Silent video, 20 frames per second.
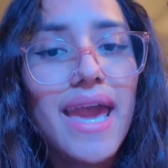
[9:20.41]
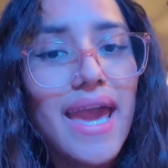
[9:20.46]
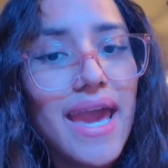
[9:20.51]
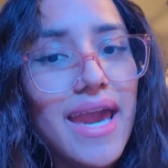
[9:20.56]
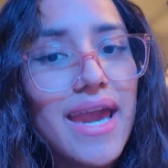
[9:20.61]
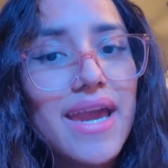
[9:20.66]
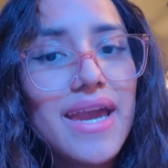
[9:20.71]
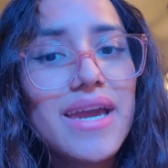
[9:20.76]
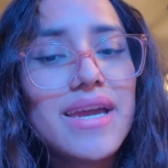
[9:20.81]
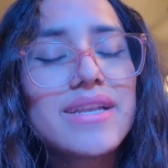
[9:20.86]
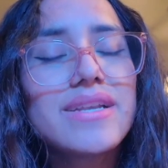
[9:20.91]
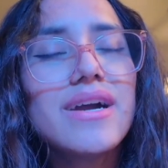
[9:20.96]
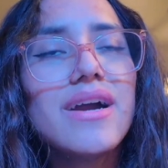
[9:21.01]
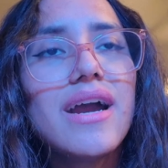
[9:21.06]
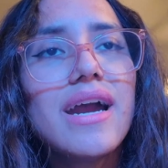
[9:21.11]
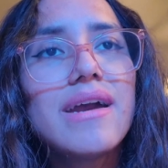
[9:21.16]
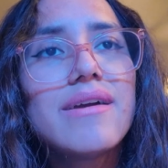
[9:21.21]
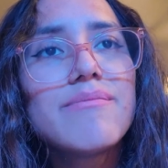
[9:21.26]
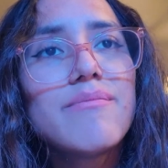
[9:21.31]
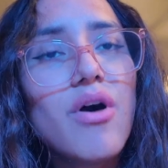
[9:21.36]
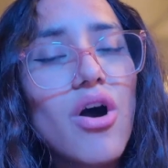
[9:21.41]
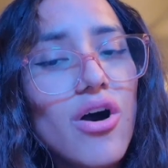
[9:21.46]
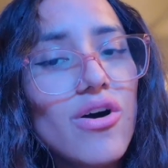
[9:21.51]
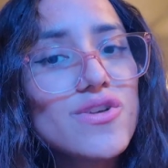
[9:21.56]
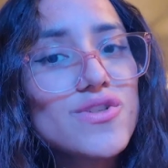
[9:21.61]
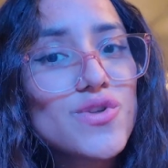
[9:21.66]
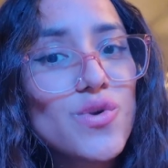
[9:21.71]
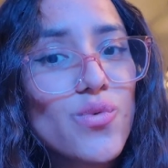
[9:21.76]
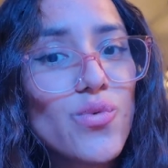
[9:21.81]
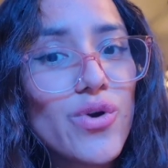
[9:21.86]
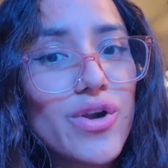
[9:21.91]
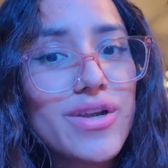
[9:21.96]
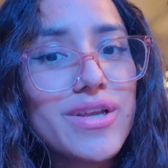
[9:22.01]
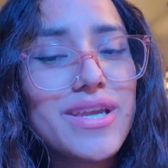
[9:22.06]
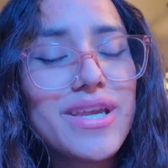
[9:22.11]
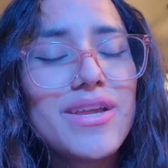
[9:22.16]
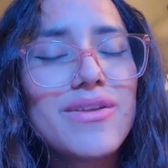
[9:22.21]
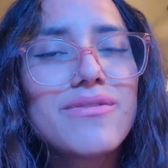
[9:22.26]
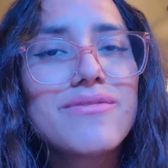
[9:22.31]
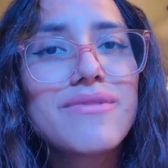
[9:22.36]
And I'm also
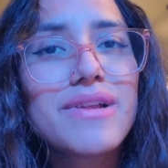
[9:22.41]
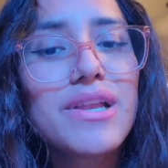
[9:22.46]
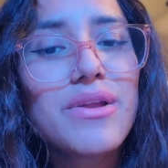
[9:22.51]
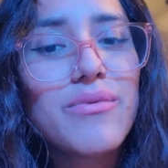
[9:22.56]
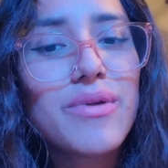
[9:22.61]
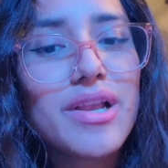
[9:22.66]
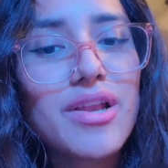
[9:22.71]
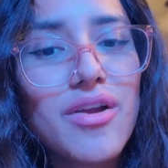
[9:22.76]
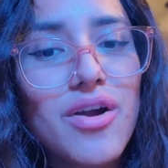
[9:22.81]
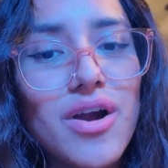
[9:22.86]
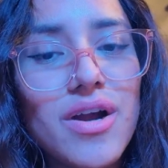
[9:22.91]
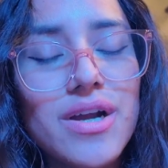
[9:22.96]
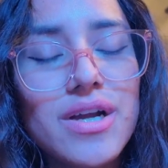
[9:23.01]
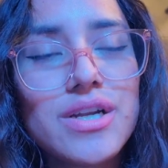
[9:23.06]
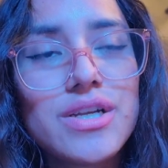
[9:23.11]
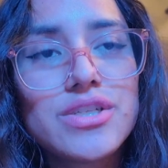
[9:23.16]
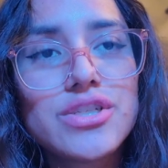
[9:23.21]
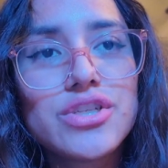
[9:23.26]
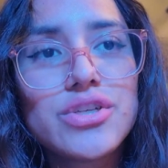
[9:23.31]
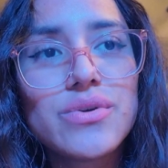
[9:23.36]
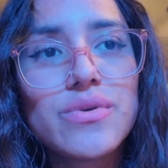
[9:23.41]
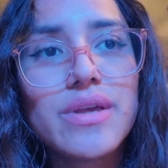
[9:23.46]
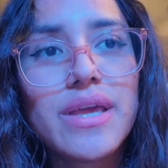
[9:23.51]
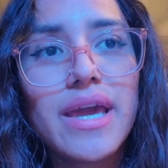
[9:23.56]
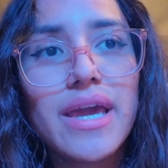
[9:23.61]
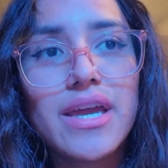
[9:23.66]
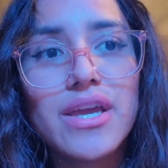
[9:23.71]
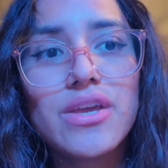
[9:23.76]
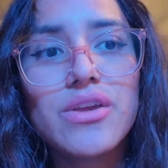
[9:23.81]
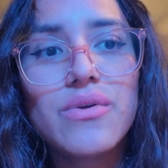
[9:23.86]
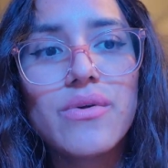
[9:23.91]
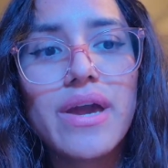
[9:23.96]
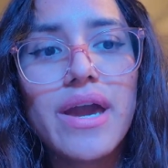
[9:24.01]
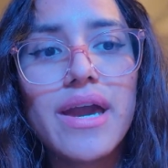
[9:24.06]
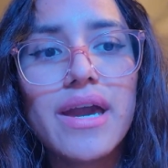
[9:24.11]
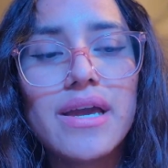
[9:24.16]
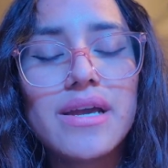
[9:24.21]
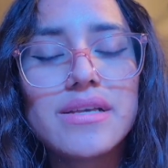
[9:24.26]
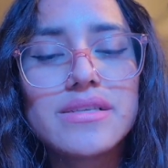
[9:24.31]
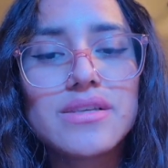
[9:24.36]
working really, really hard to get you
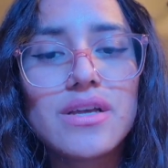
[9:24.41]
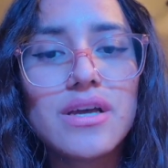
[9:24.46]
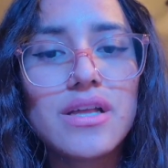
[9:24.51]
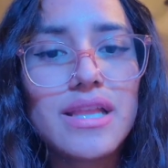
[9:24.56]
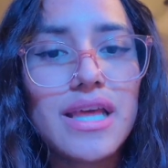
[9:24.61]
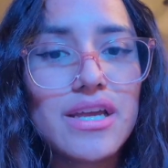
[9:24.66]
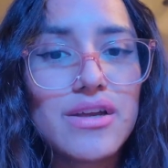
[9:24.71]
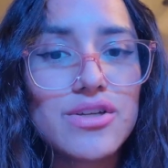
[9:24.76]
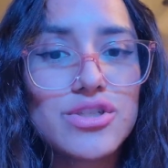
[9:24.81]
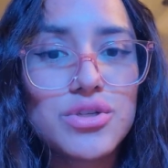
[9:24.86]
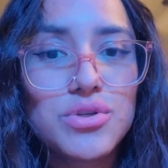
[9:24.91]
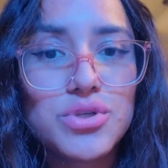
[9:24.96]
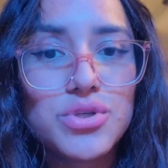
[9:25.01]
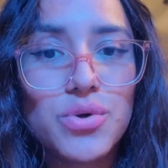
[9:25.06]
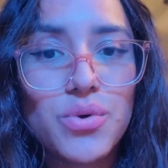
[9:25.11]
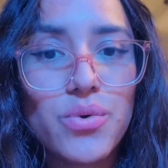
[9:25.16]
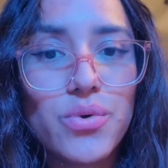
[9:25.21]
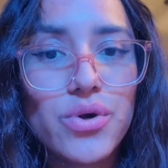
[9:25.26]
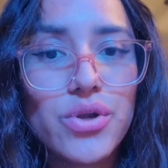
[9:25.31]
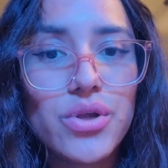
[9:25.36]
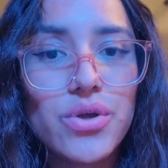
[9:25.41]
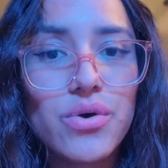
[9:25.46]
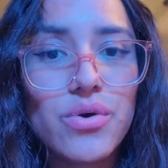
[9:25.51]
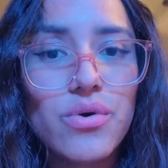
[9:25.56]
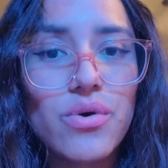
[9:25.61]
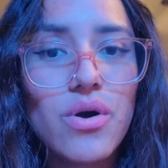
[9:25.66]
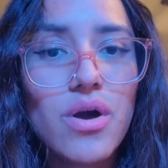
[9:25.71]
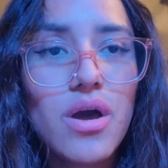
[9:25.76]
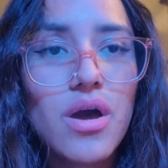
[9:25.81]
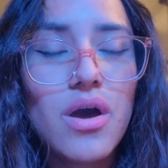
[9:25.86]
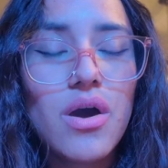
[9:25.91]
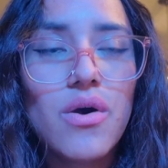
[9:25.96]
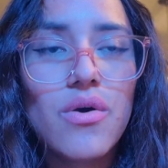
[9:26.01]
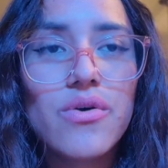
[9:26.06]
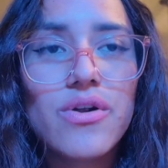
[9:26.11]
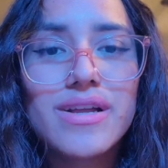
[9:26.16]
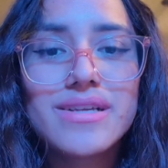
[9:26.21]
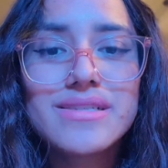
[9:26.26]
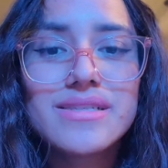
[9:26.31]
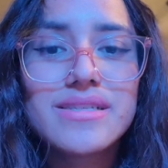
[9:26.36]
guys like a tutorial
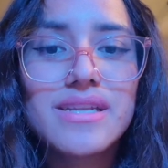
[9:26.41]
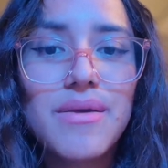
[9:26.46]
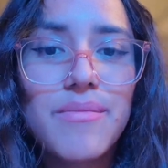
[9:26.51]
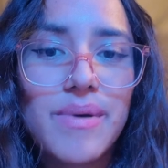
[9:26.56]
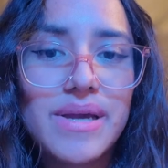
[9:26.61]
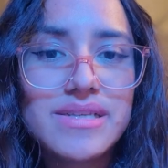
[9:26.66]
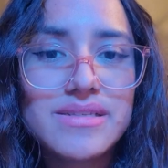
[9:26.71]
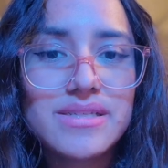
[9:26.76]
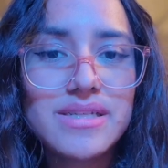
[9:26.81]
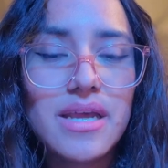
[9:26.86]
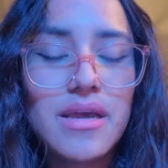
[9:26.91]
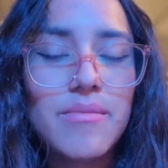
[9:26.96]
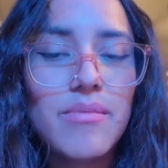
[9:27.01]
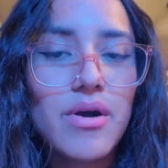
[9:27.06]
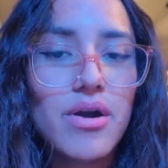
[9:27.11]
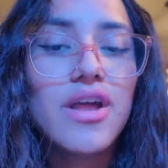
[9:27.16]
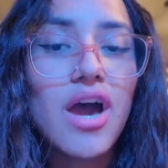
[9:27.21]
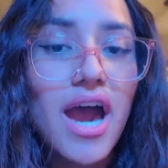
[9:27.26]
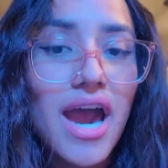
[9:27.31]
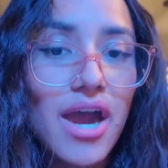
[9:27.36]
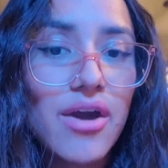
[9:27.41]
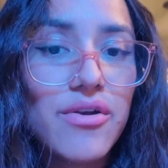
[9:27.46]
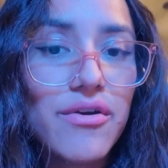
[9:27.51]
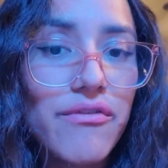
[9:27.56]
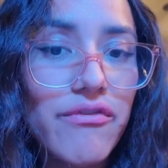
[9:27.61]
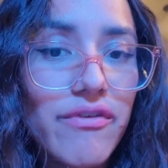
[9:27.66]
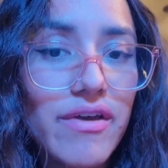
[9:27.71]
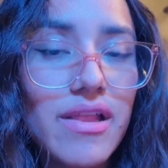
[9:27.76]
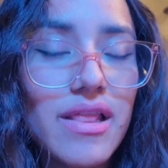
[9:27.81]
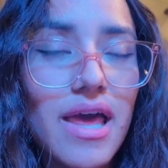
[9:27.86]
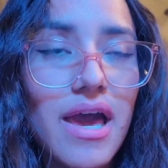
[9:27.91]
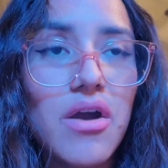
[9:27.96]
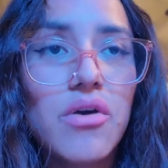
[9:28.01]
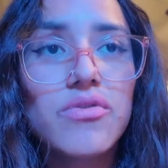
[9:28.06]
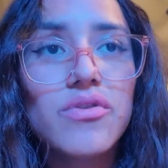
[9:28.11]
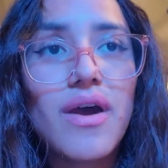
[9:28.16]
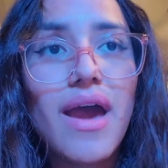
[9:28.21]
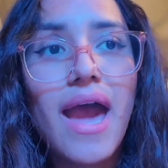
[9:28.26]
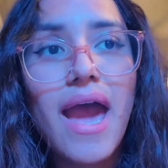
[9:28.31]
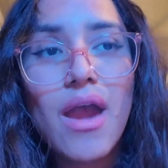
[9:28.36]
or a step-by-step on how to fill
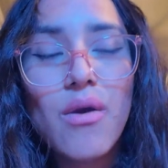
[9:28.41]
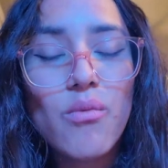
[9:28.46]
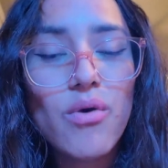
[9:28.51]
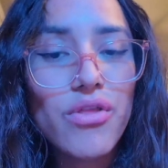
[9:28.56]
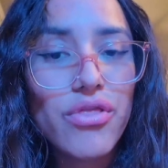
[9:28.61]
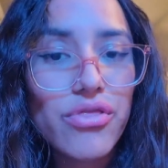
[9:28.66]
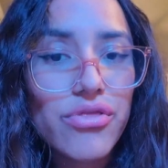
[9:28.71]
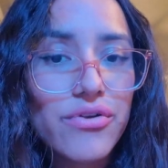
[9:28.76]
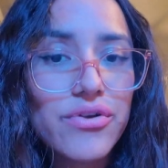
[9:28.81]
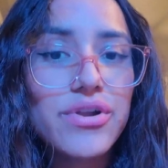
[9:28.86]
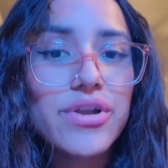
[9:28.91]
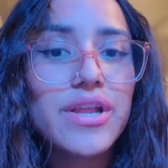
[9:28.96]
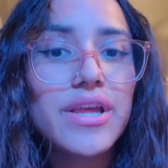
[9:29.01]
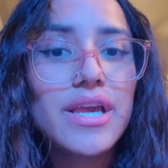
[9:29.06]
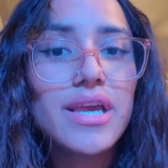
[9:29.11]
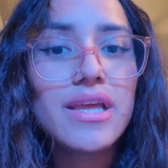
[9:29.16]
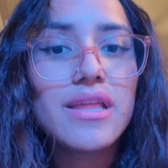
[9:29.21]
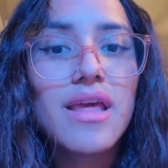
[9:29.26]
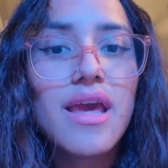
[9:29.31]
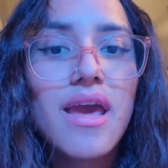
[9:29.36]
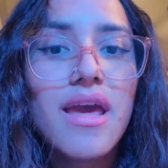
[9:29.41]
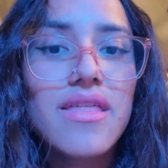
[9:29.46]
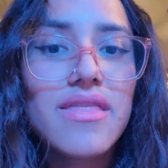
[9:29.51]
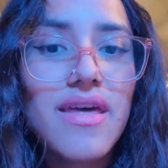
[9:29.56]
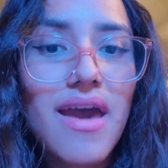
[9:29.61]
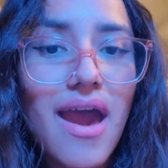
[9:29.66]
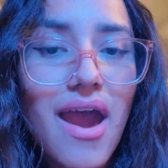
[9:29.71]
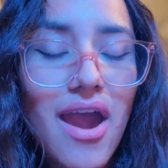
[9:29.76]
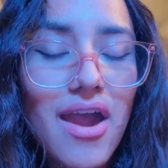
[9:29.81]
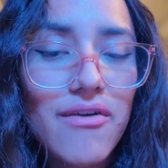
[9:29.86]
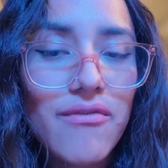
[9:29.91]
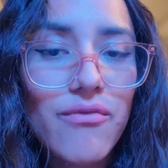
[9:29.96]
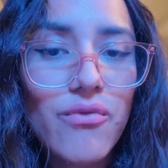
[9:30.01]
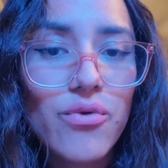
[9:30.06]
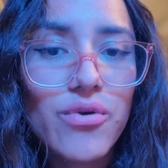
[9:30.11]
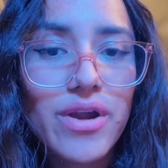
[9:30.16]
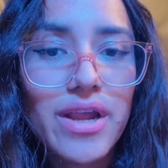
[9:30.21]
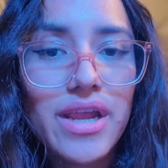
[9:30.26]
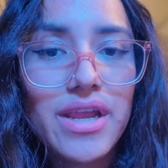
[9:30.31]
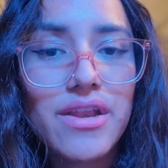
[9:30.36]
out the I-130, the
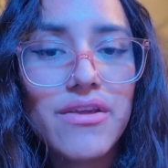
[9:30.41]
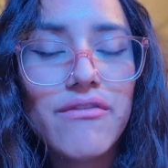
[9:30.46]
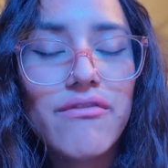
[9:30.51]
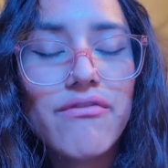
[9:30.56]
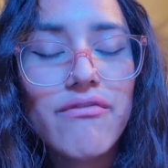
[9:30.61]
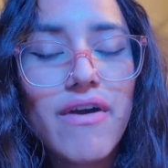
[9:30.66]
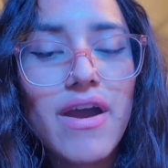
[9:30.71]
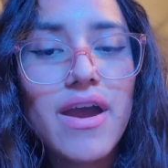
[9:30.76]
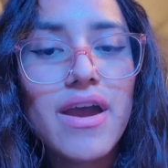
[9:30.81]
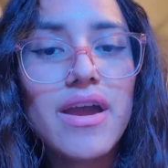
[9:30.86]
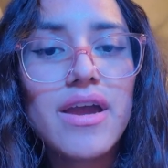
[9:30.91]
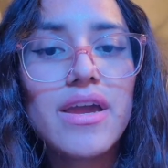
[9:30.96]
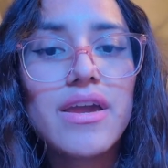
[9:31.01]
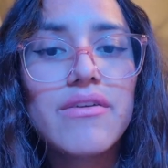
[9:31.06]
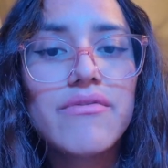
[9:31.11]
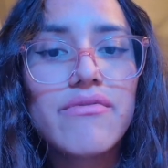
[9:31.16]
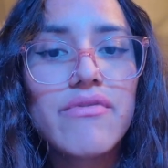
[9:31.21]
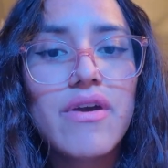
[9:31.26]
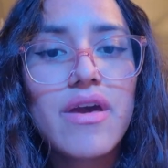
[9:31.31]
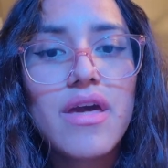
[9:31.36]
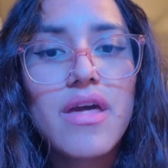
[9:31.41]
I-485,